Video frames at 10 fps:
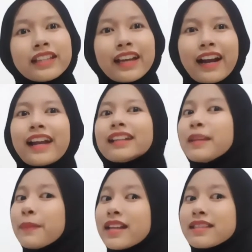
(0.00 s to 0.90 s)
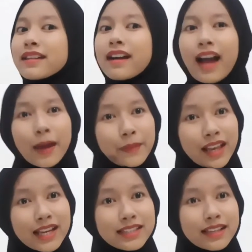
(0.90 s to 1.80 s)
There are lipase,
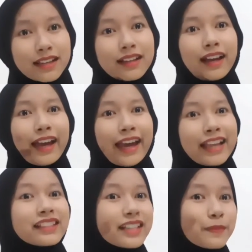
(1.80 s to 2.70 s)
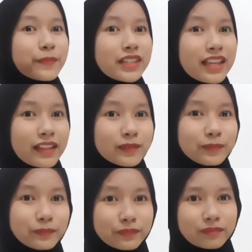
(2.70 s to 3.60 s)
amylase, and trypsin
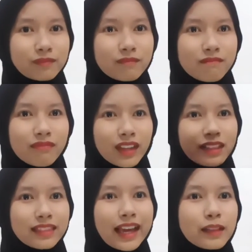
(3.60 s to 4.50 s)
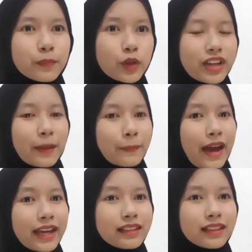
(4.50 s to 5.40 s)
that product
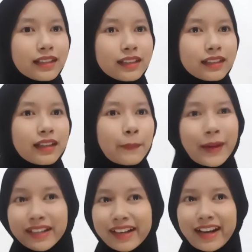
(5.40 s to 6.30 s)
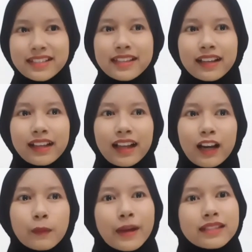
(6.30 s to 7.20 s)
by the pancreas.
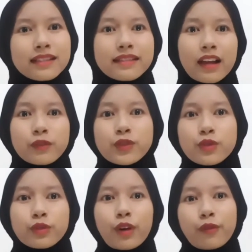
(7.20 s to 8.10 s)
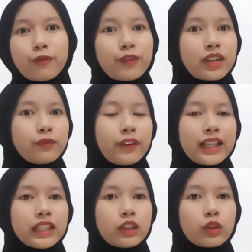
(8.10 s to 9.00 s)
Lipase serves to convert
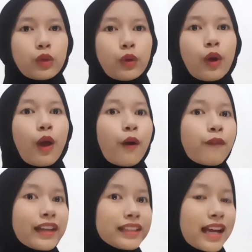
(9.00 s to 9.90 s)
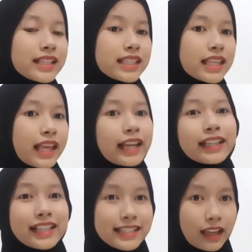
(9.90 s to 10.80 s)
fat into fatty acid
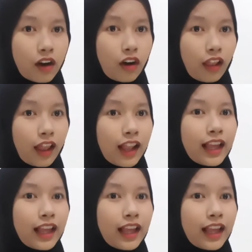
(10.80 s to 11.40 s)
and glycerol.